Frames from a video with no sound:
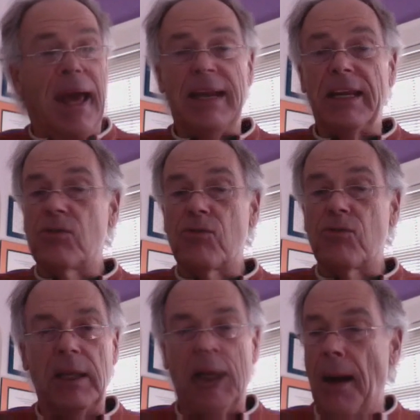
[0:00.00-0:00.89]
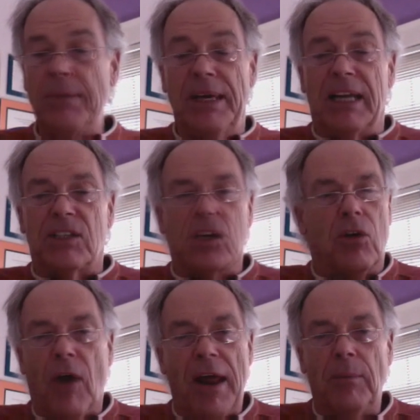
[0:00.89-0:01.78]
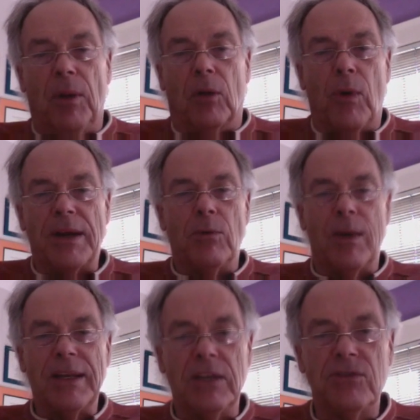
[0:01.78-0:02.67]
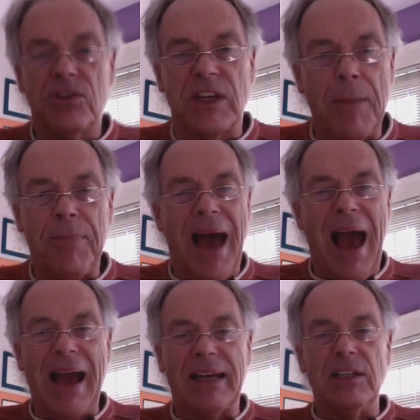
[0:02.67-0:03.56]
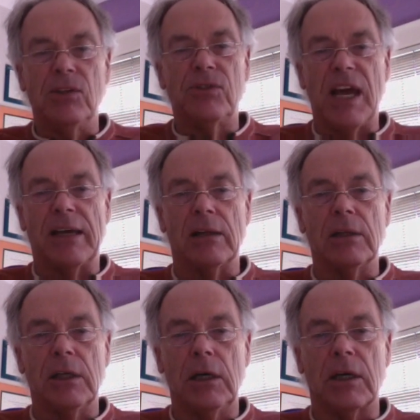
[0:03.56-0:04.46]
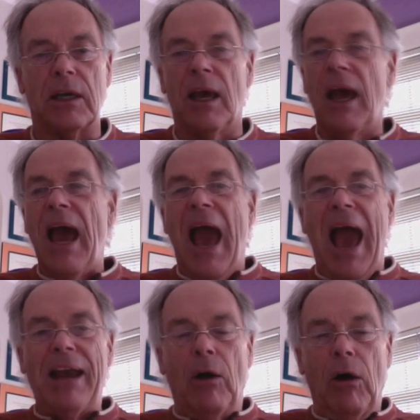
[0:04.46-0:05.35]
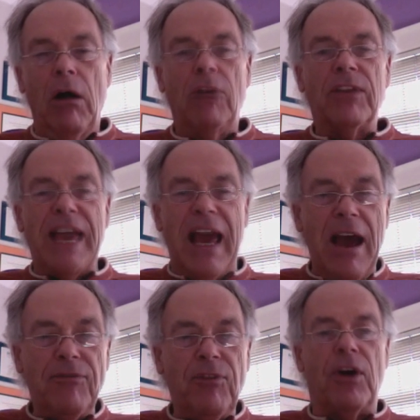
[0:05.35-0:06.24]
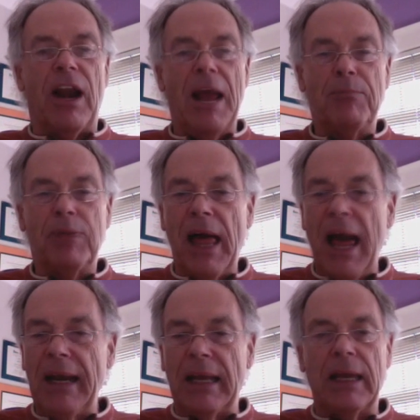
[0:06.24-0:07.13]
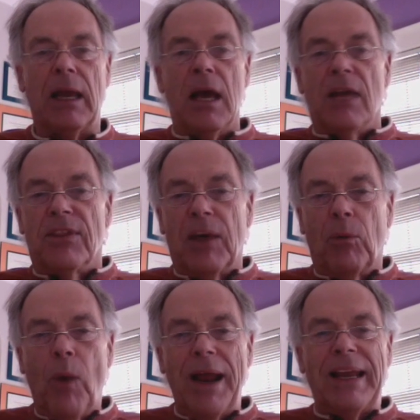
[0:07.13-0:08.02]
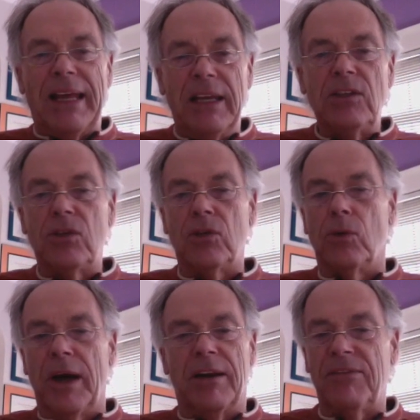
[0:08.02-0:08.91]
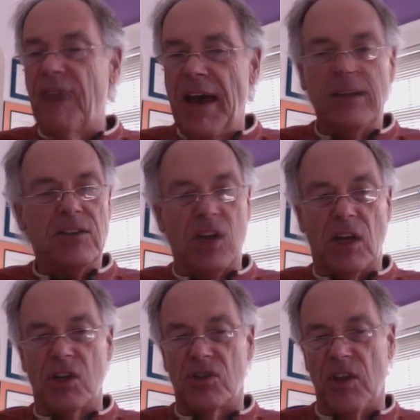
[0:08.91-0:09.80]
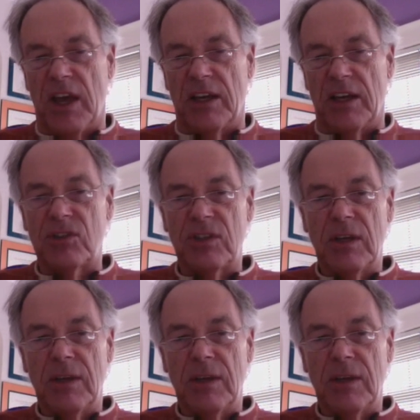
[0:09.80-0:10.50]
And it's really, I mean, it's incredible when you step back and you take a look at all the effort and planning that went into an event such as this.